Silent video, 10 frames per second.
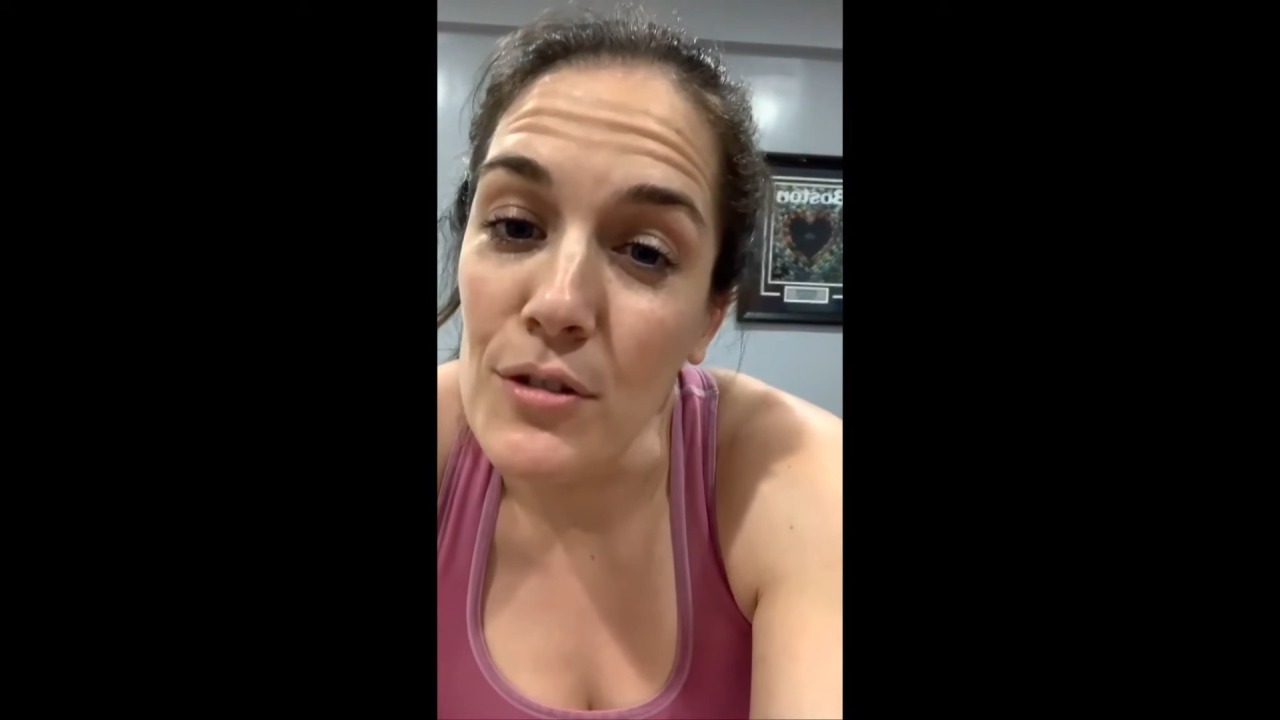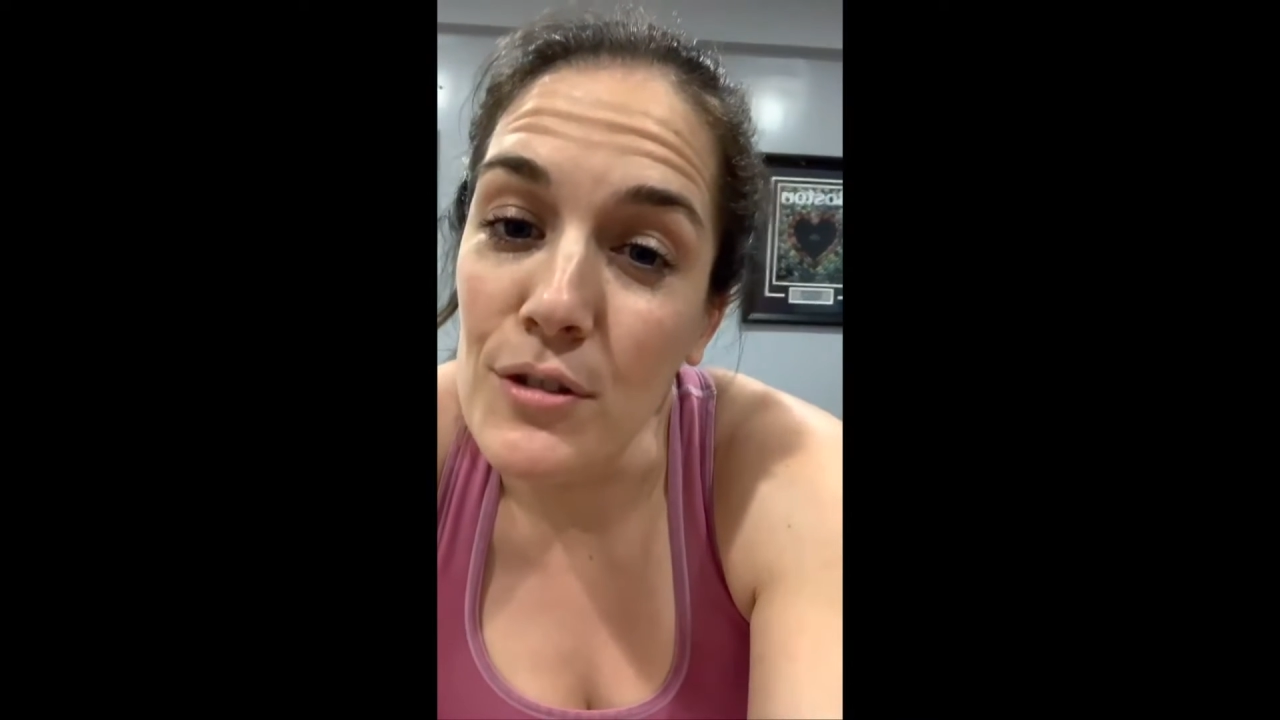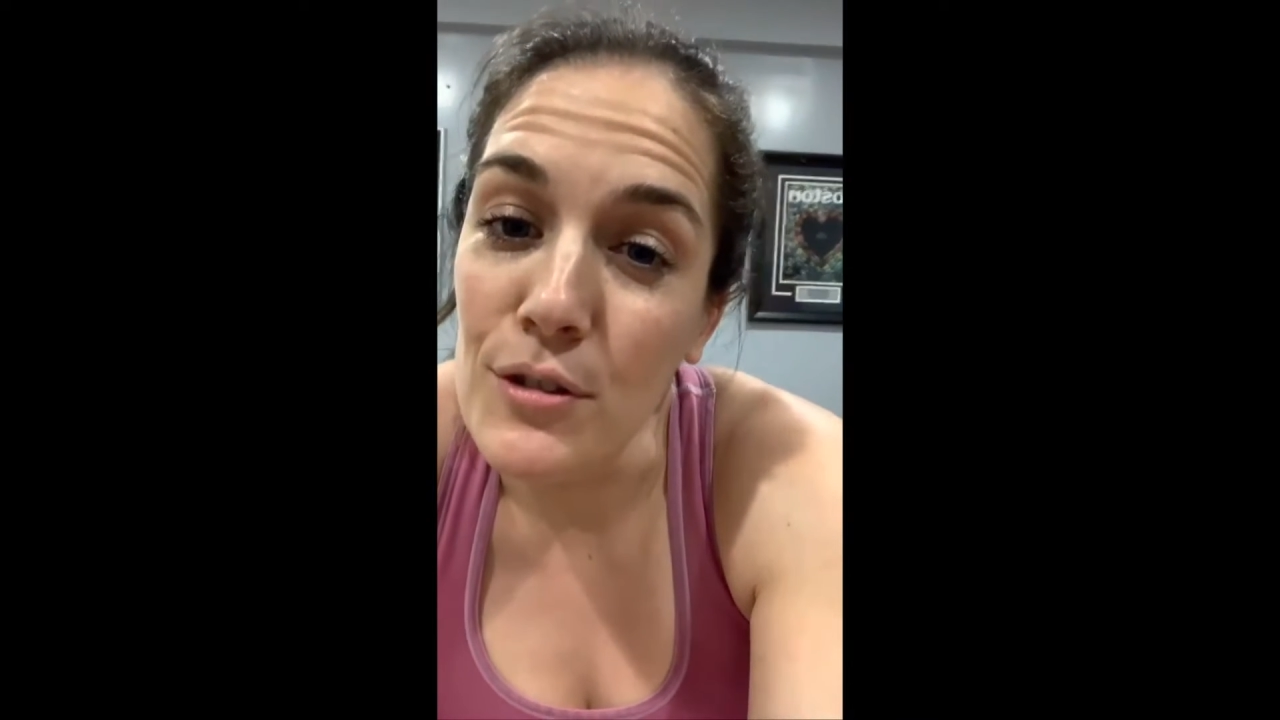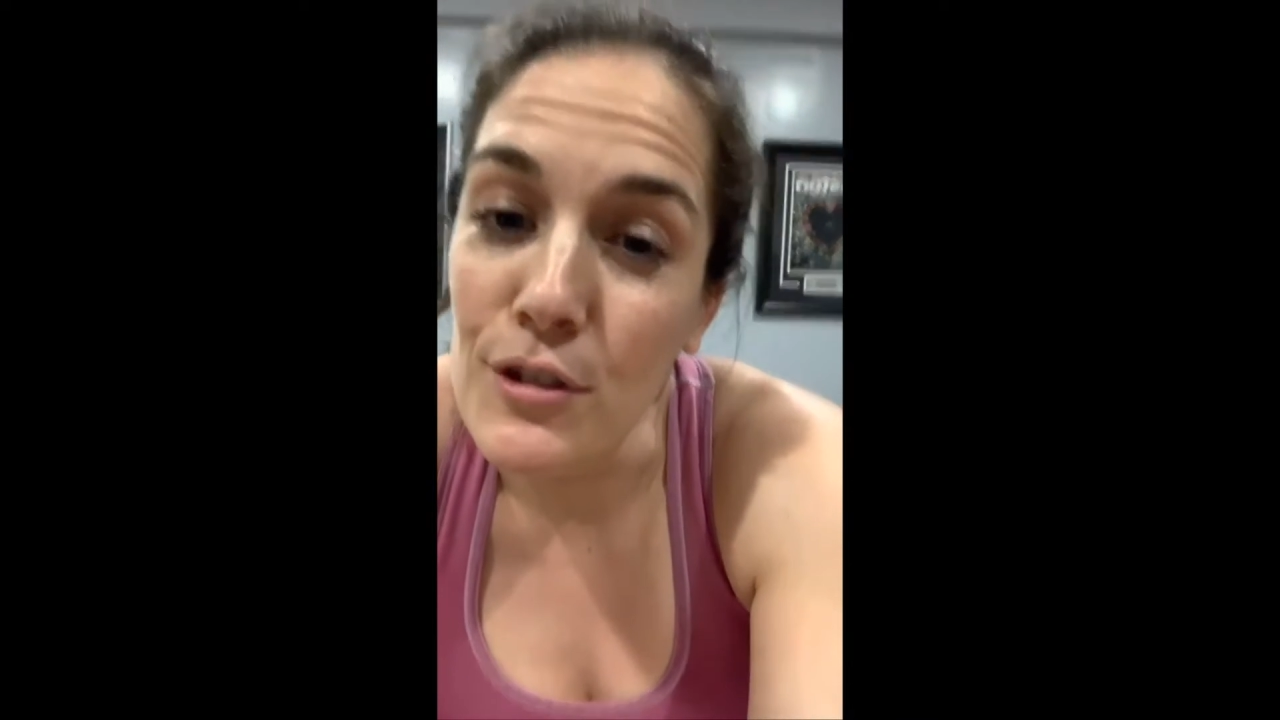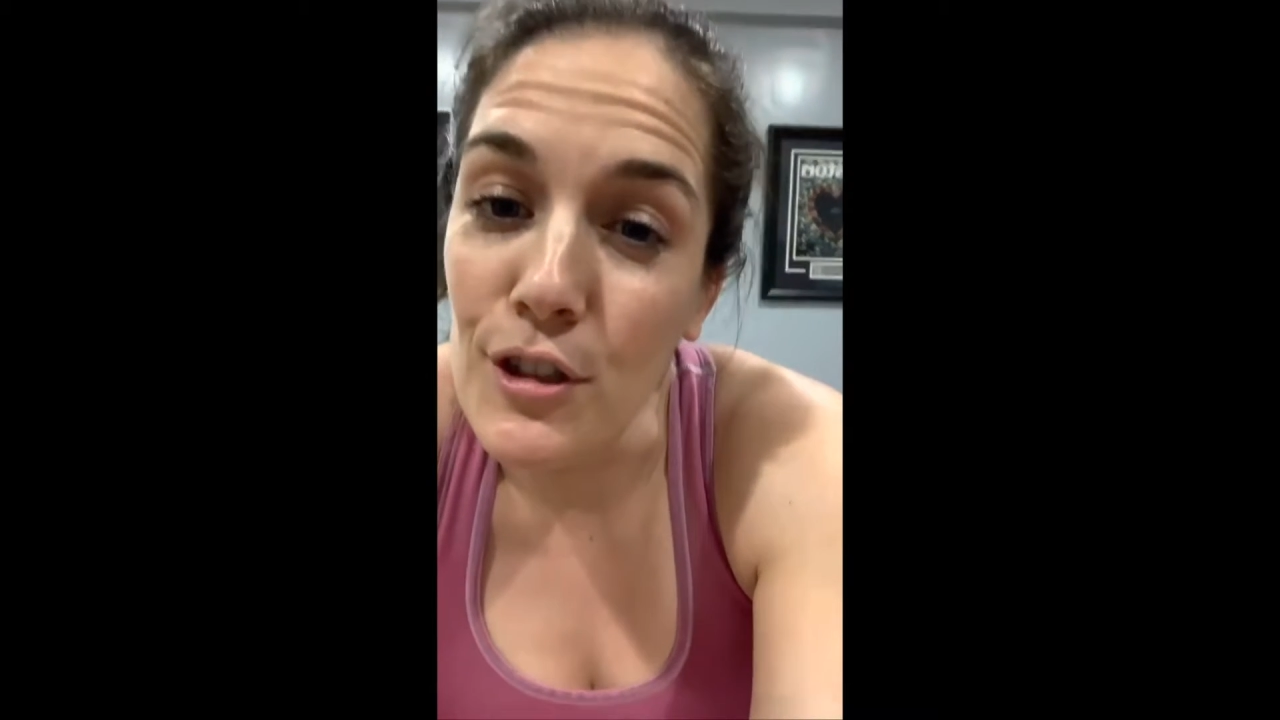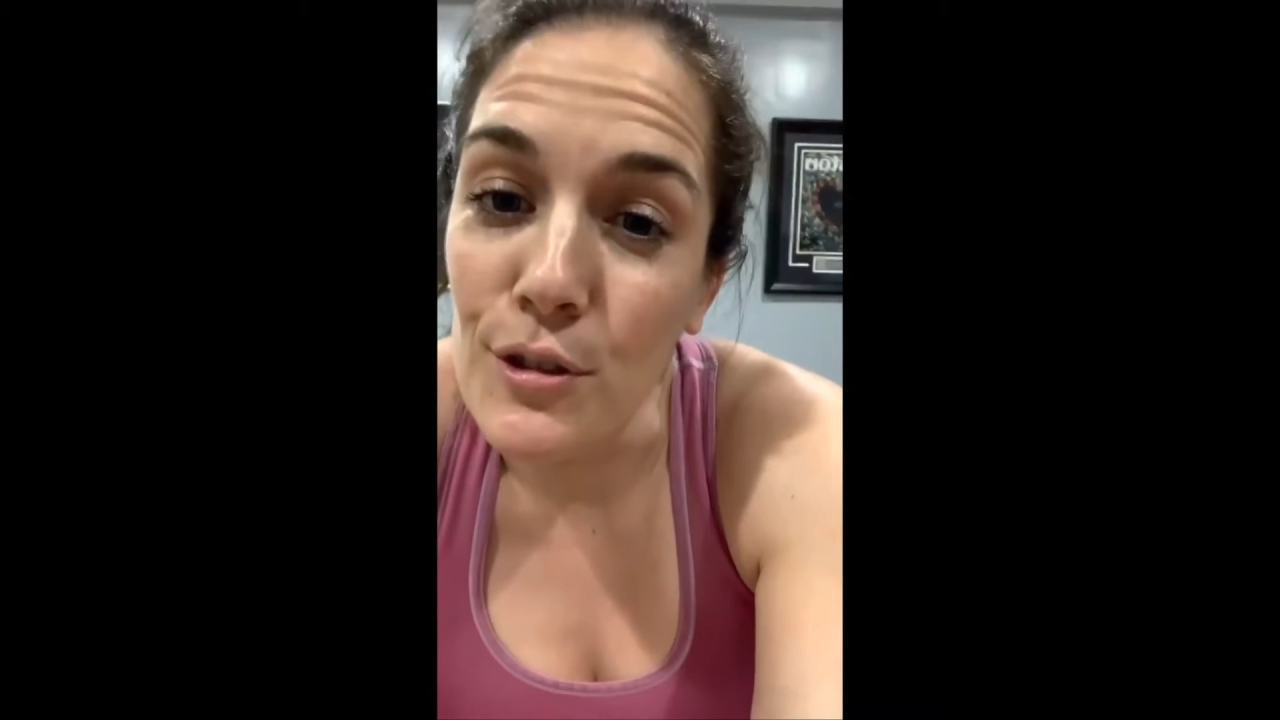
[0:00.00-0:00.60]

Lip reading: so